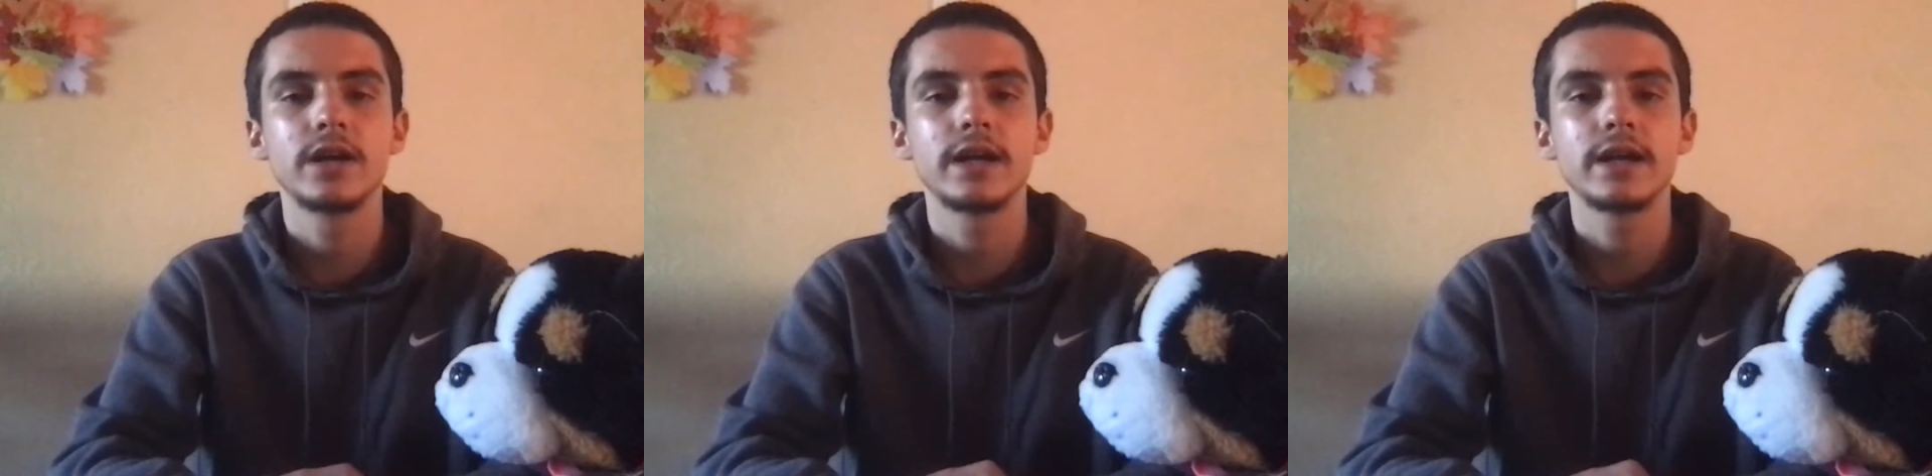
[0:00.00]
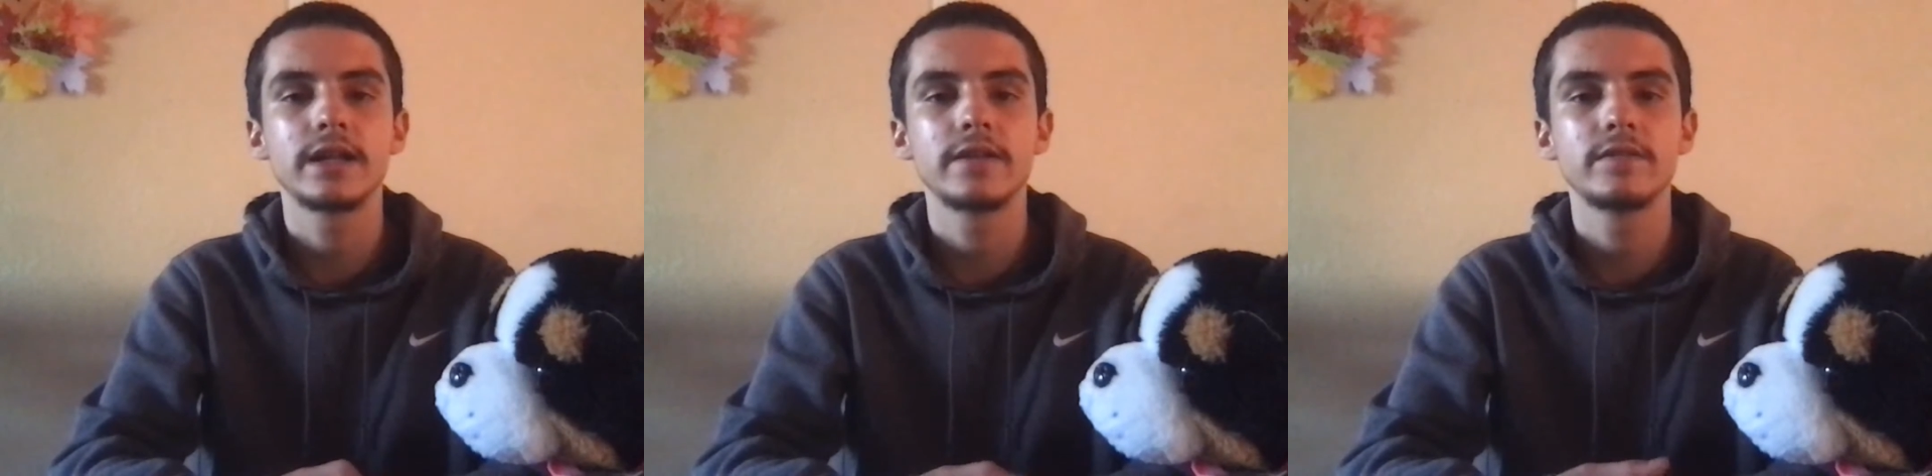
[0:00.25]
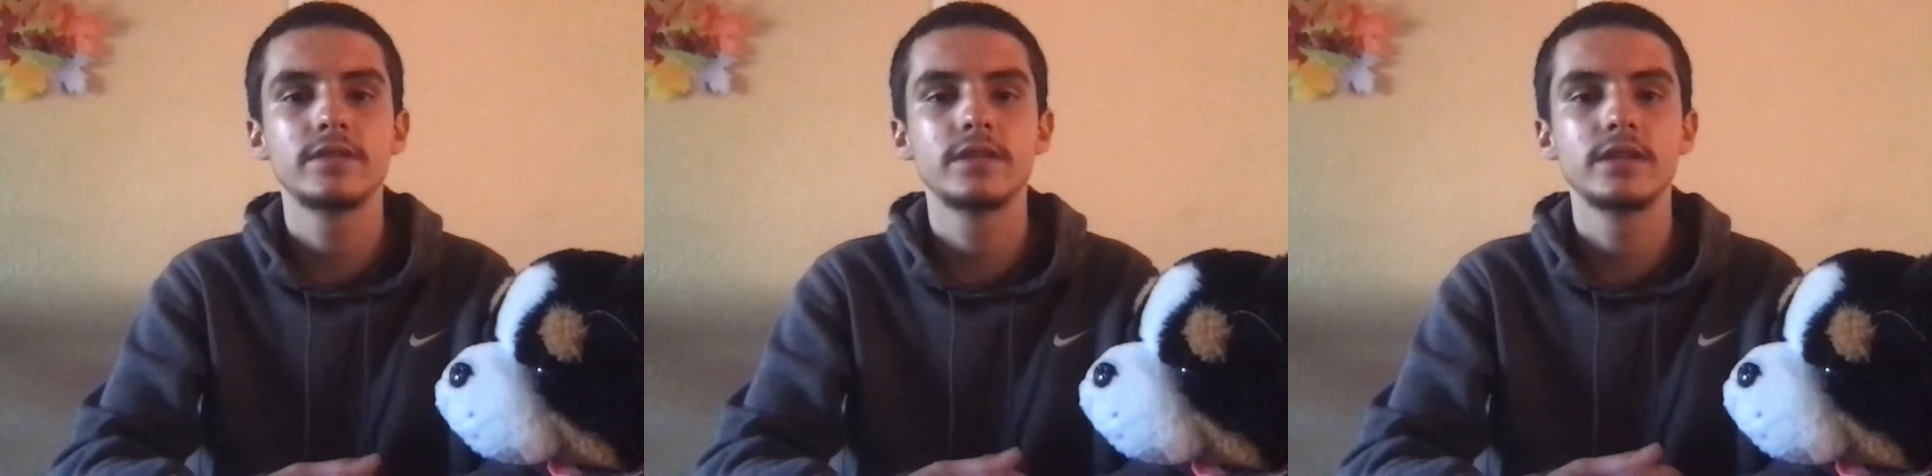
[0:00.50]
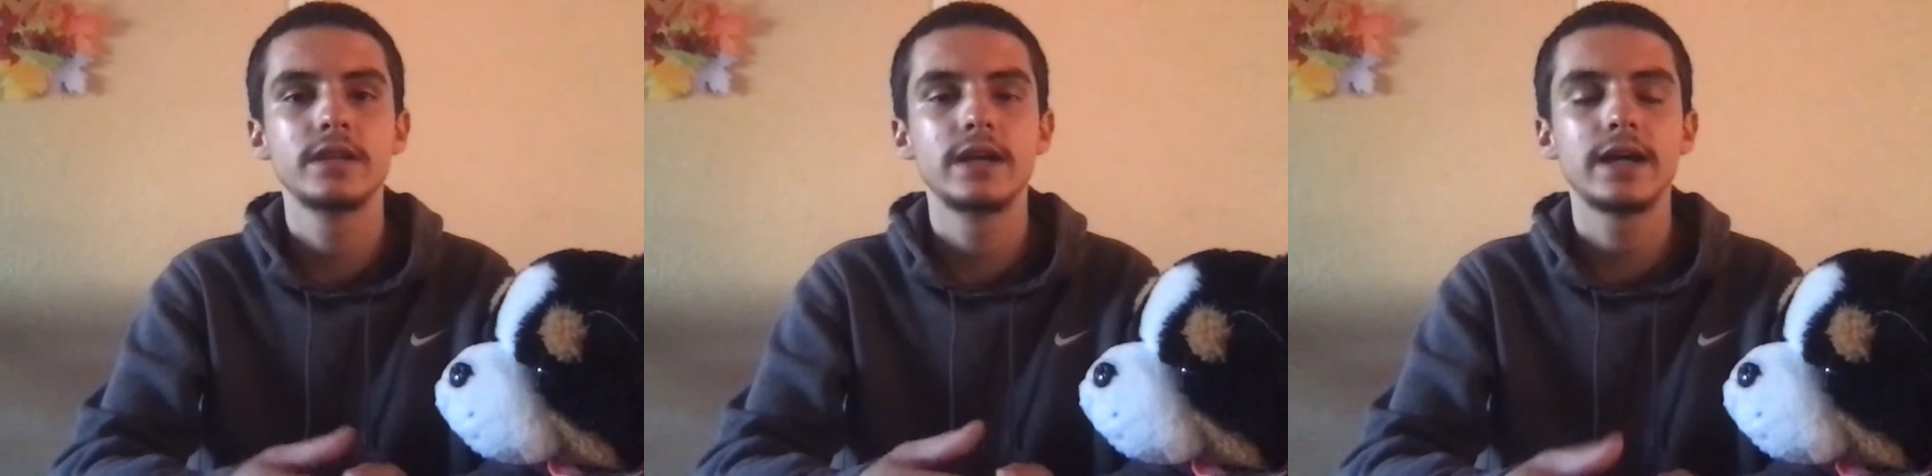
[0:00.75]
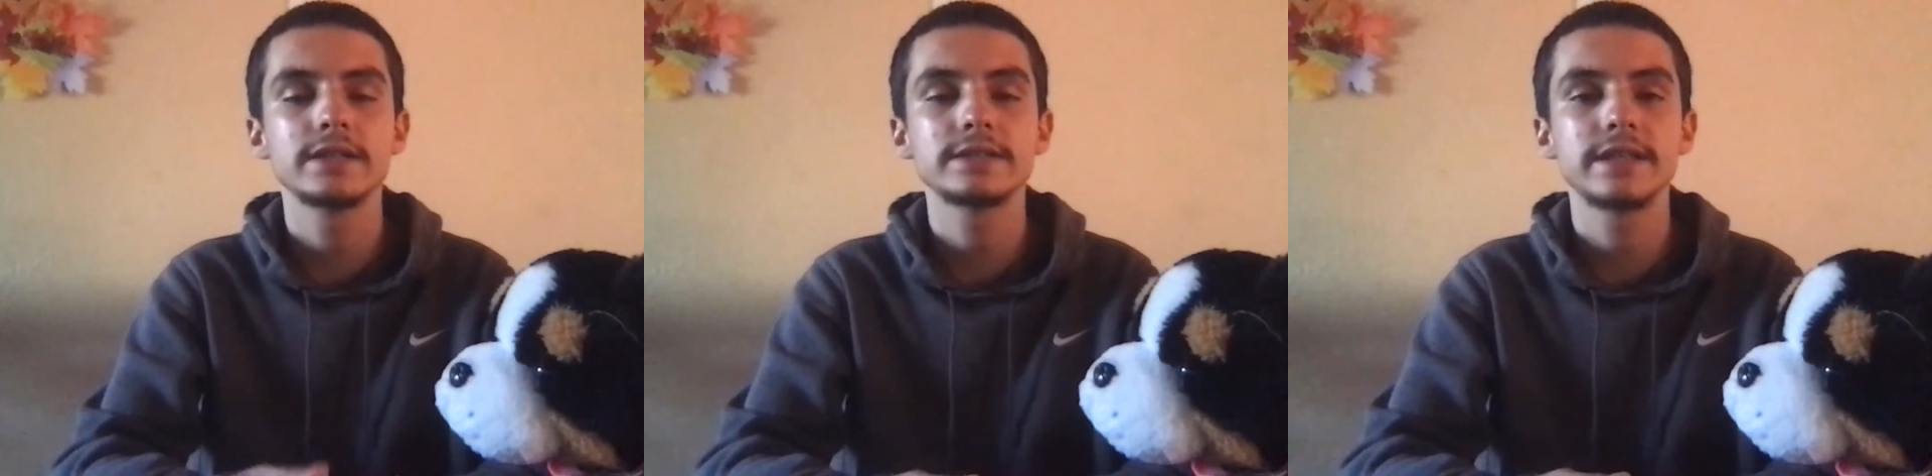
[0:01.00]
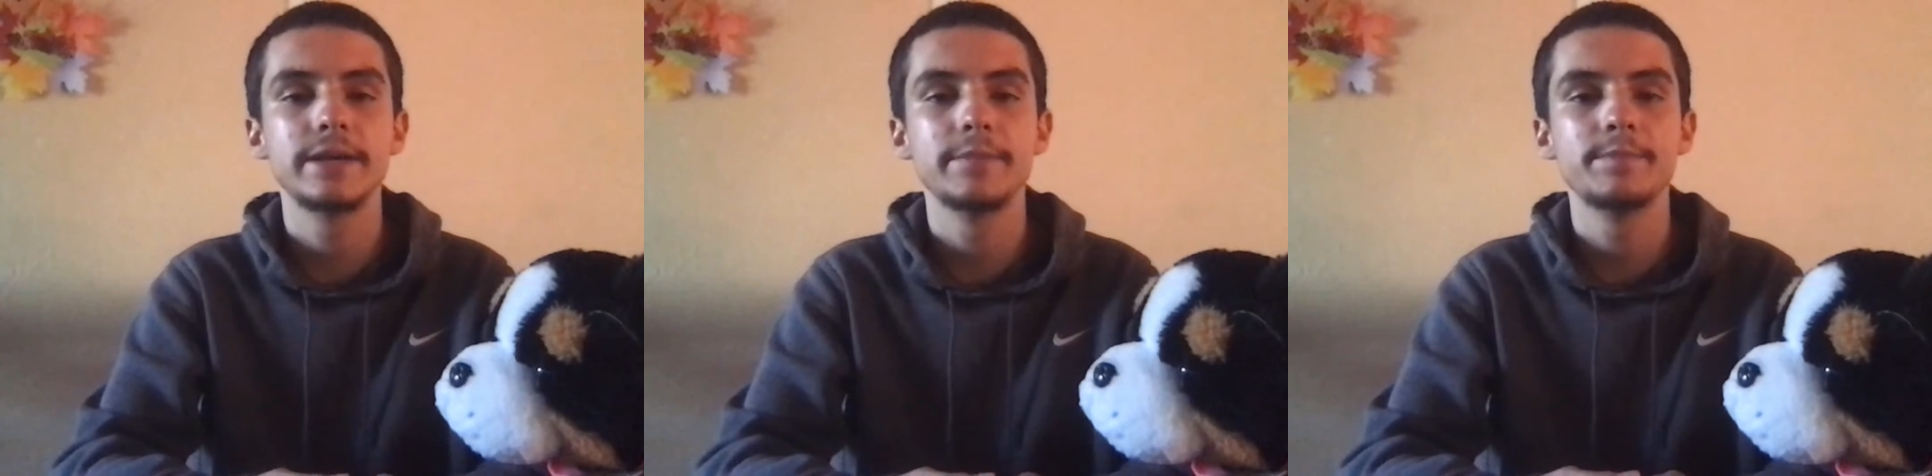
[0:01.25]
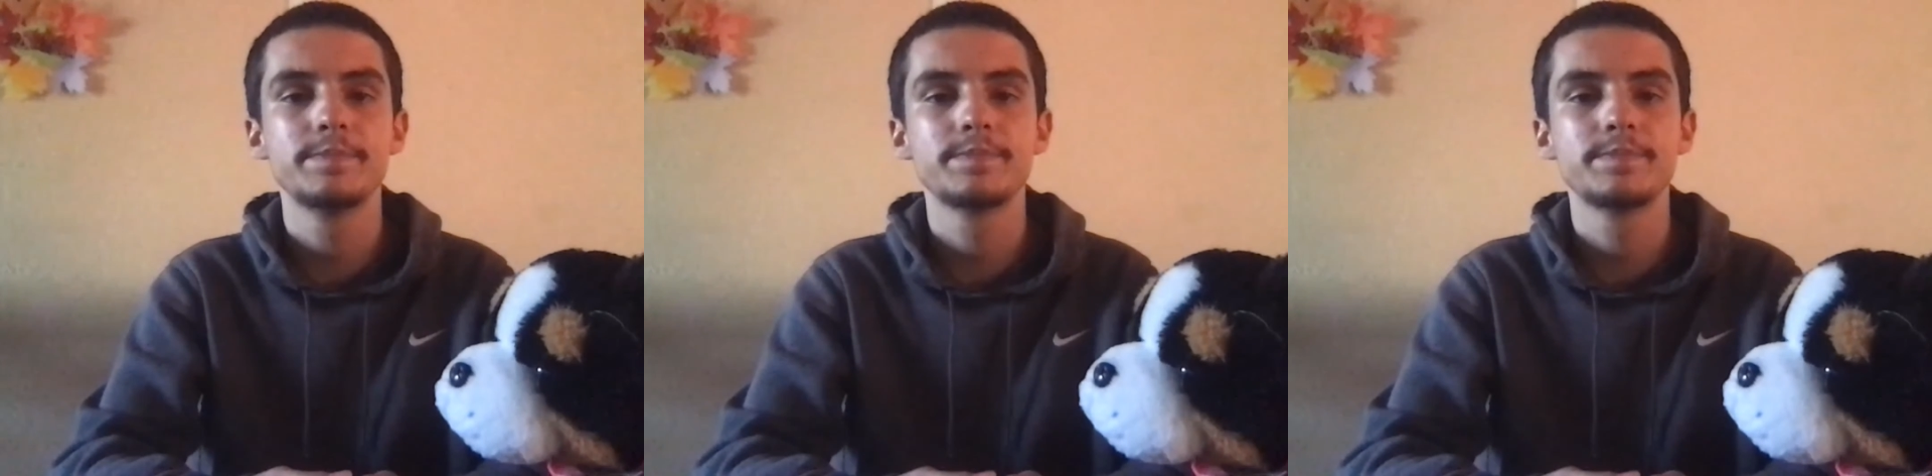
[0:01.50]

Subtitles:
how to stay,